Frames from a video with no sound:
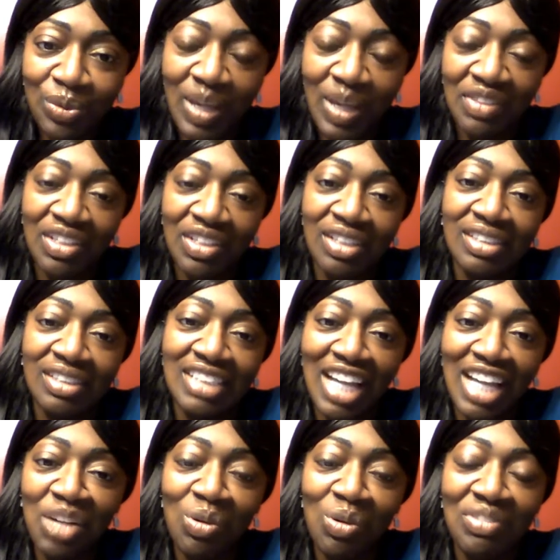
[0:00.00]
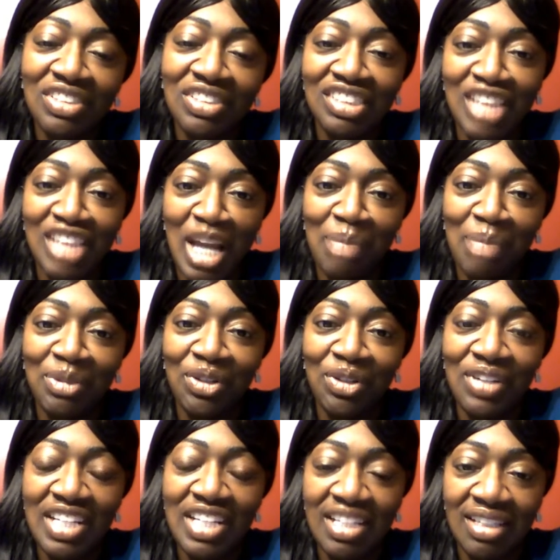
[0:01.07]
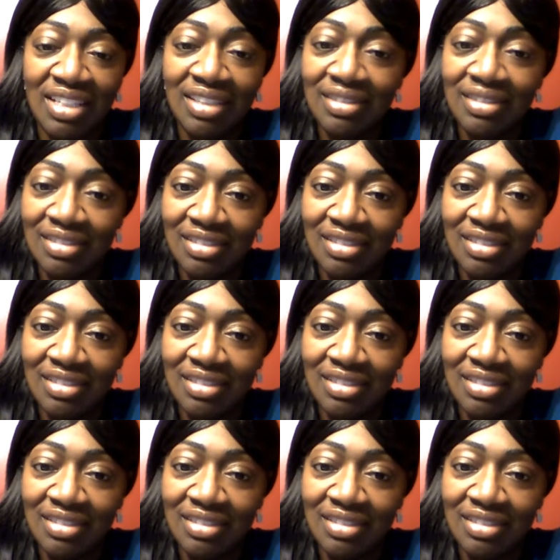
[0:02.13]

and the title of this chapter is